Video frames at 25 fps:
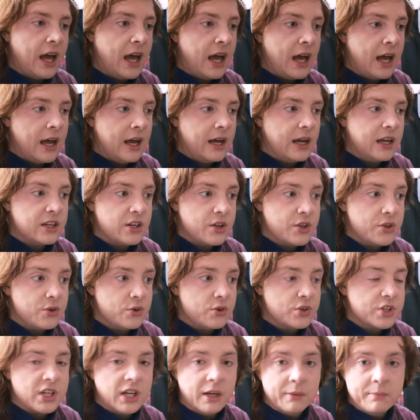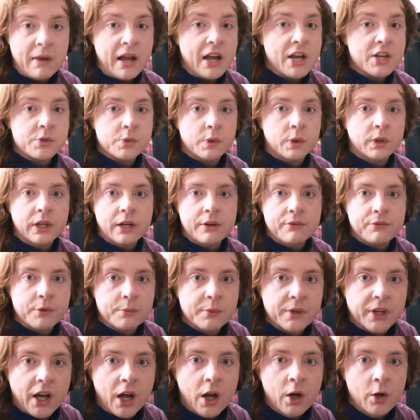uh, and I thought I may as well give
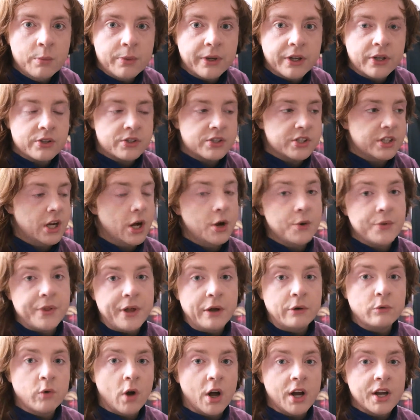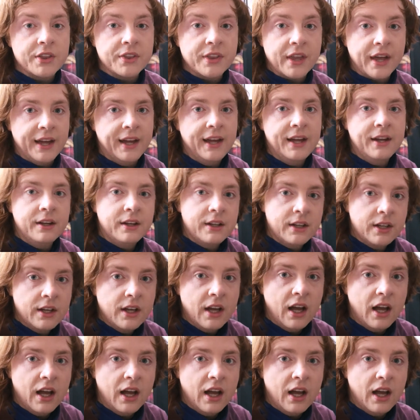them a go because you know they're right there,